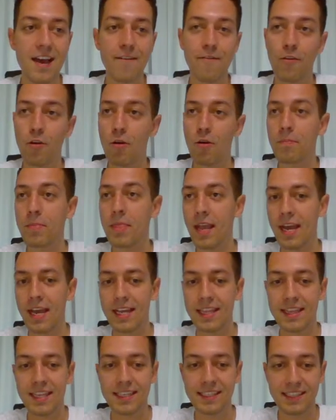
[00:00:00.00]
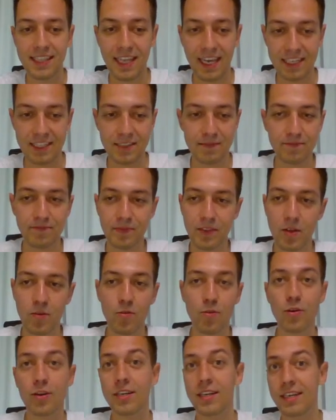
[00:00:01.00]
from uh, the States
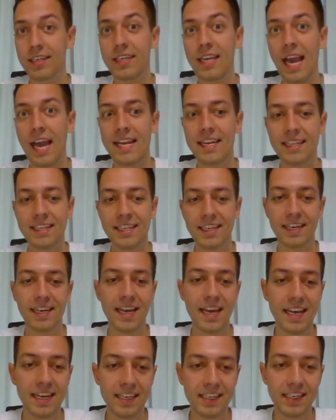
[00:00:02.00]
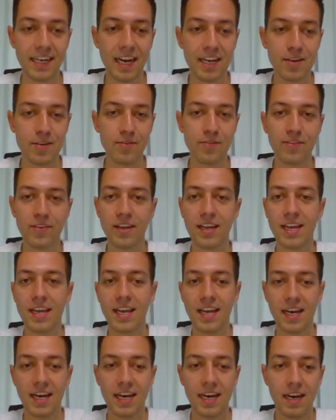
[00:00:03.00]
or Canada, any kind of
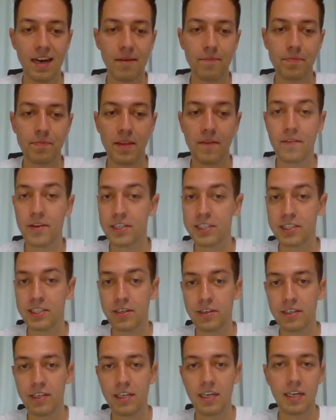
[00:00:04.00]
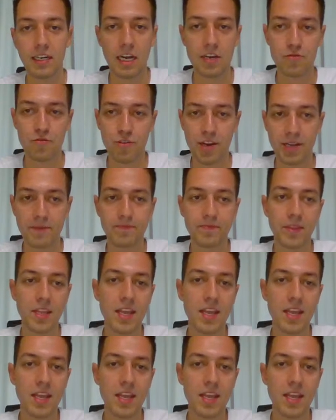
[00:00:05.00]
uh, Western country.